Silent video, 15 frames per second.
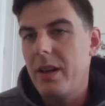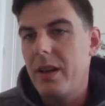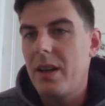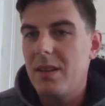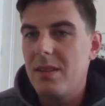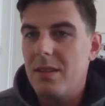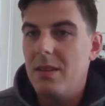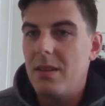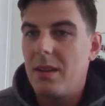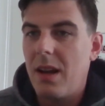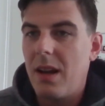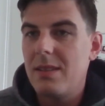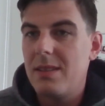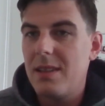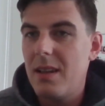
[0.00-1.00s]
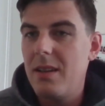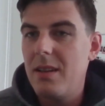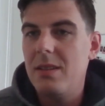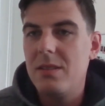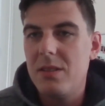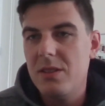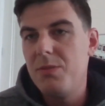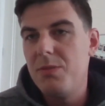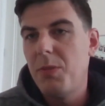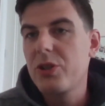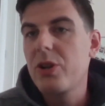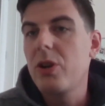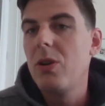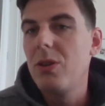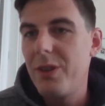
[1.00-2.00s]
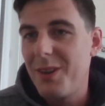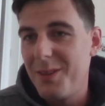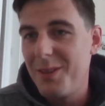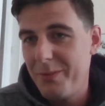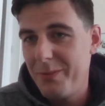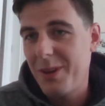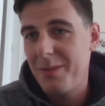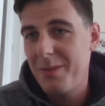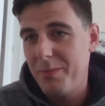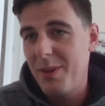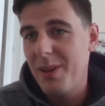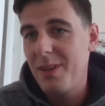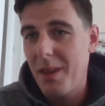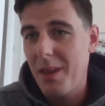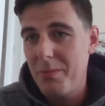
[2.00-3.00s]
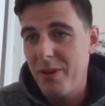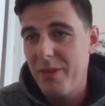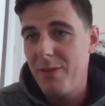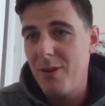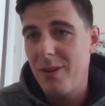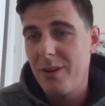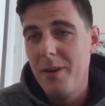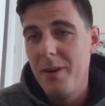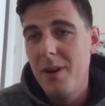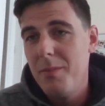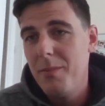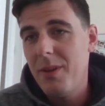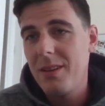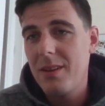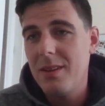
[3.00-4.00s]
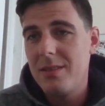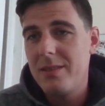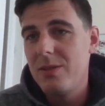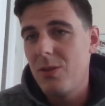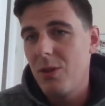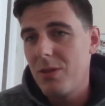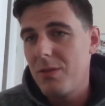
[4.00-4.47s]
Like I said, it's much colder than before, but it's